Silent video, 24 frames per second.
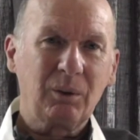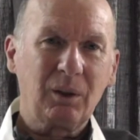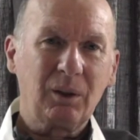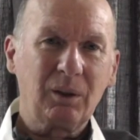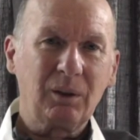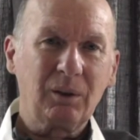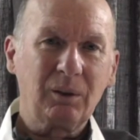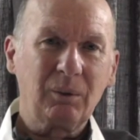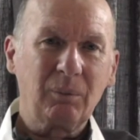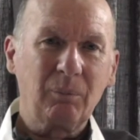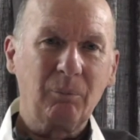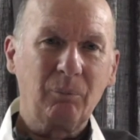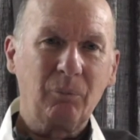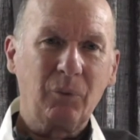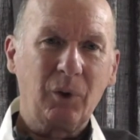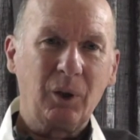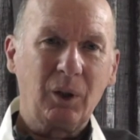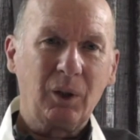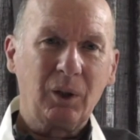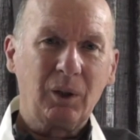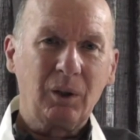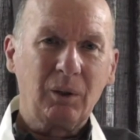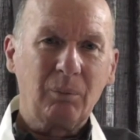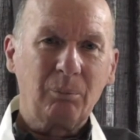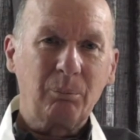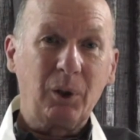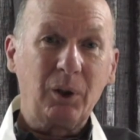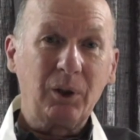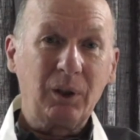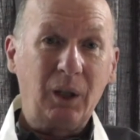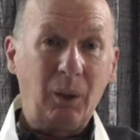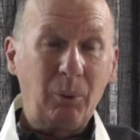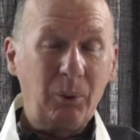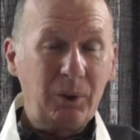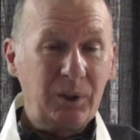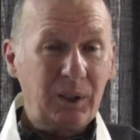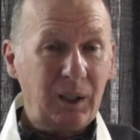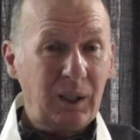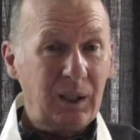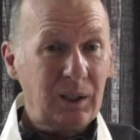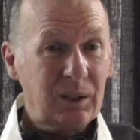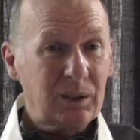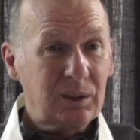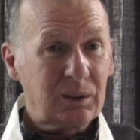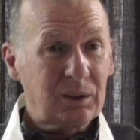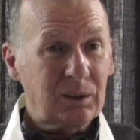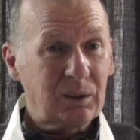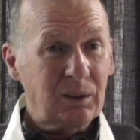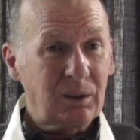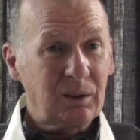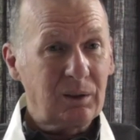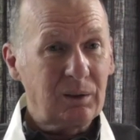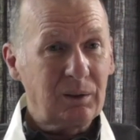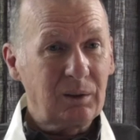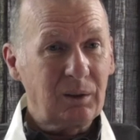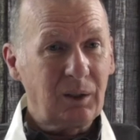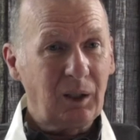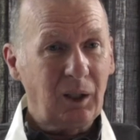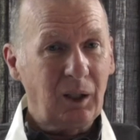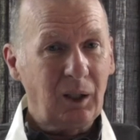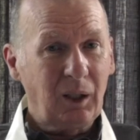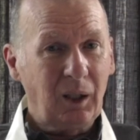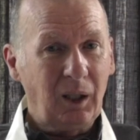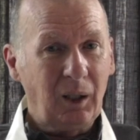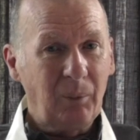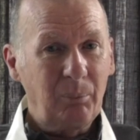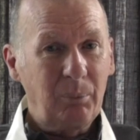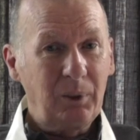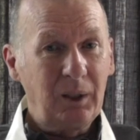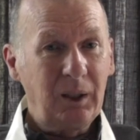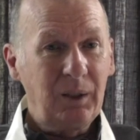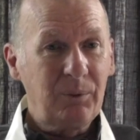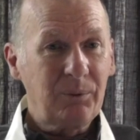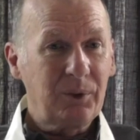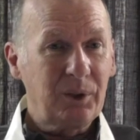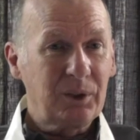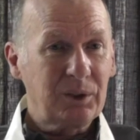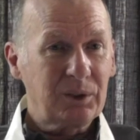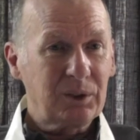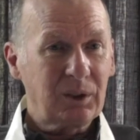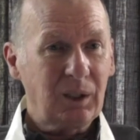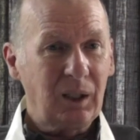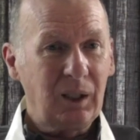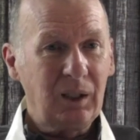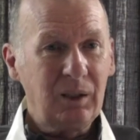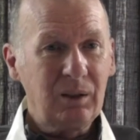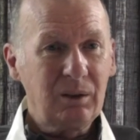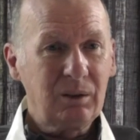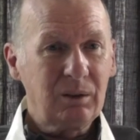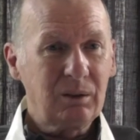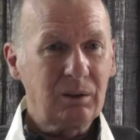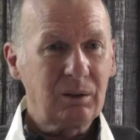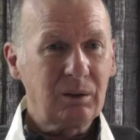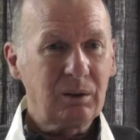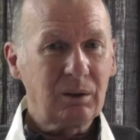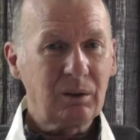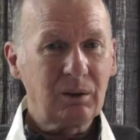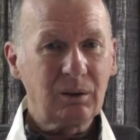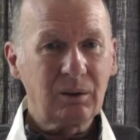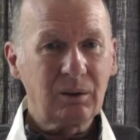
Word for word: Uh, but nowadays, uh, I believe that in